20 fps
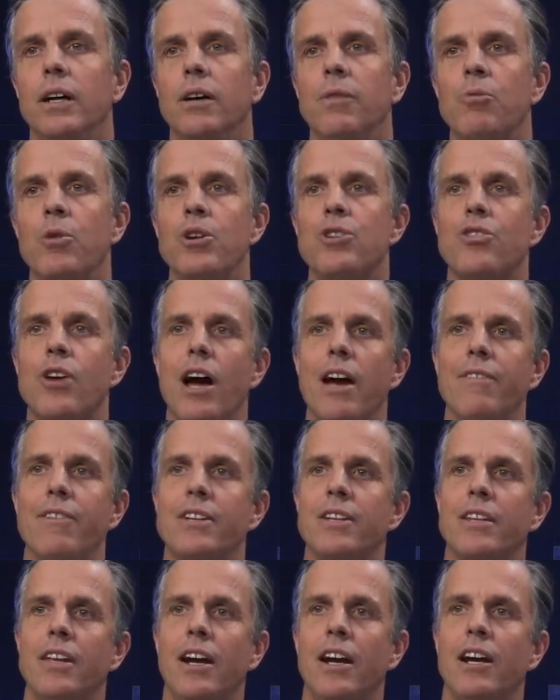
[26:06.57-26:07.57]
We're driving
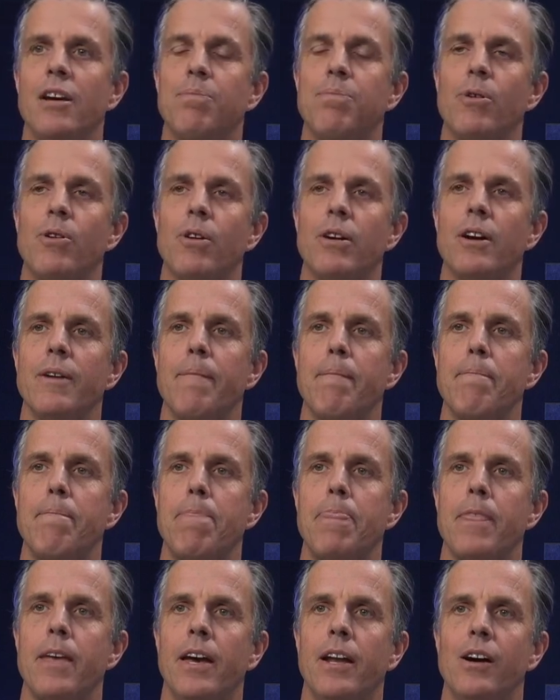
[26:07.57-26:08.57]
to the airport.
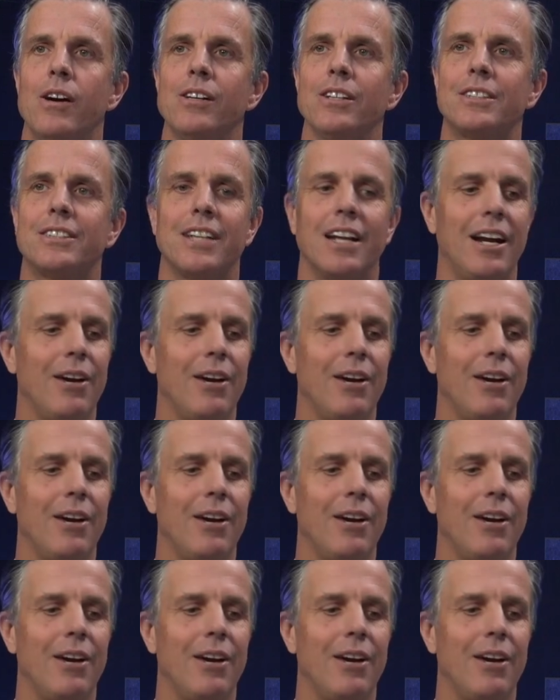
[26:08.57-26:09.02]
And all of a sudden,